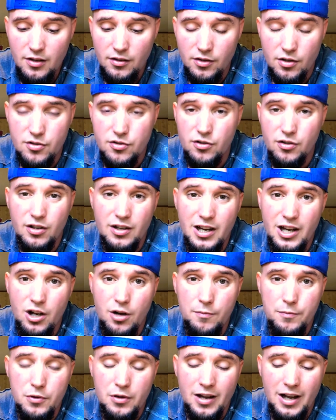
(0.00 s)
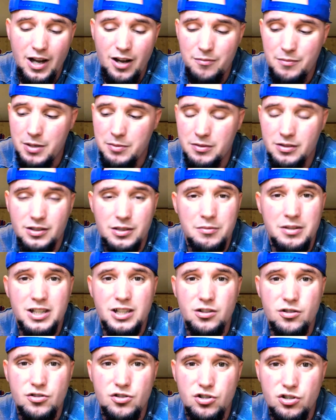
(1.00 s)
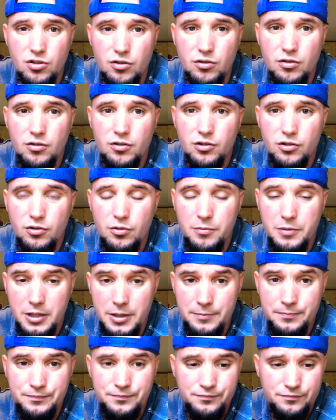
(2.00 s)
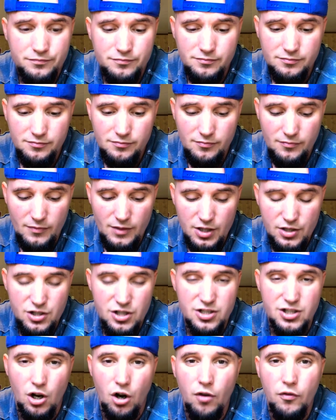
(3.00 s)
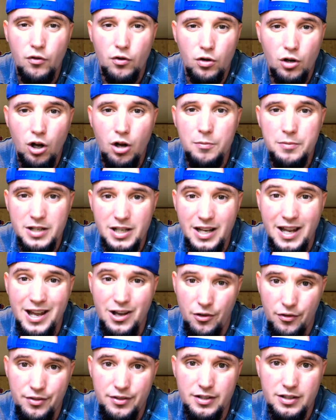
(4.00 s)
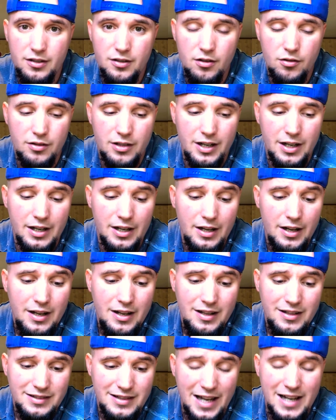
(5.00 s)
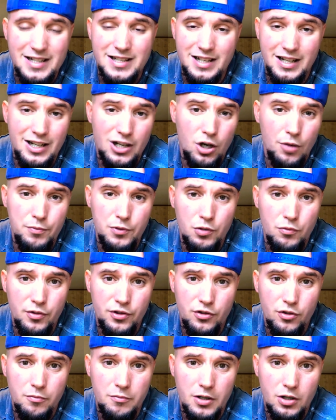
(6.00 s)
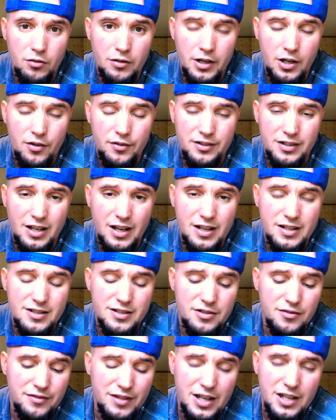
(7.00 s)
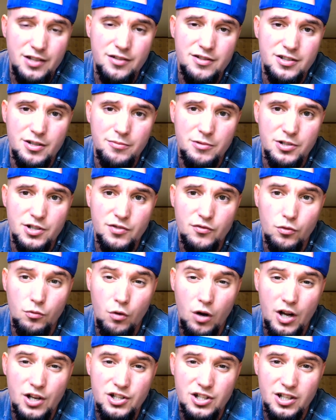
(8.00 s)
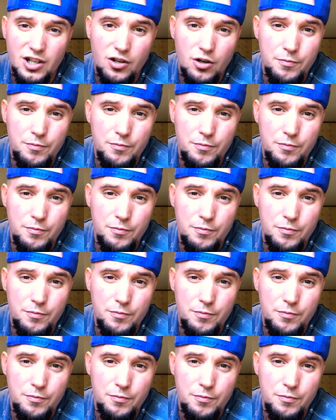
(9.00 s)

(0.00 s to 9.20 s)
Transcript: Those are going to help you out, maybe limiting your sugar a little bit. It's just overall being healthy, okay? That's going to help you with your mental health, guys. So thank you so much for watching.